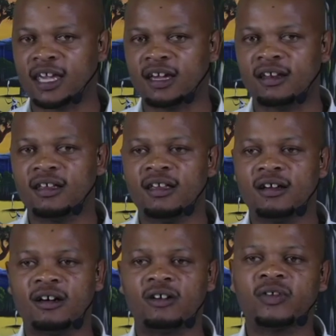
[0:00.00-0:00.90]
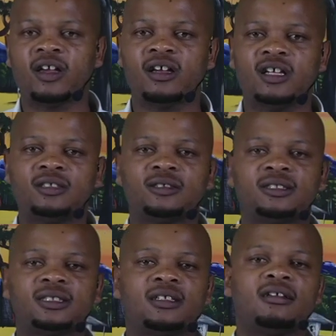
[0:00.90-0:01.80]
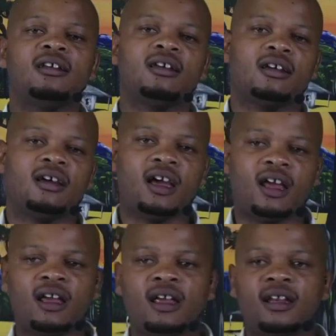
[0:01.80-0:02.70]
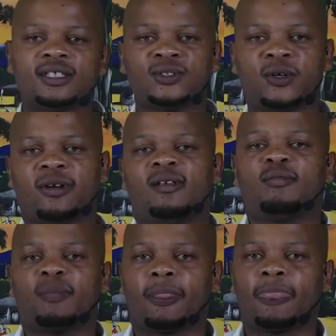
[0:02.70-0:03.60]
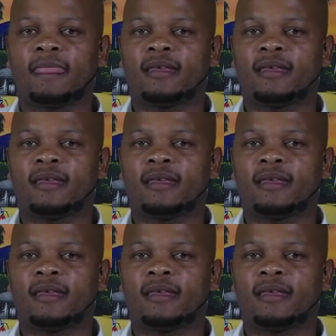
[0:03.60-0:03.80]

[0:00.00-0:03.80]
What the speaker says: way, again, of introducing a story.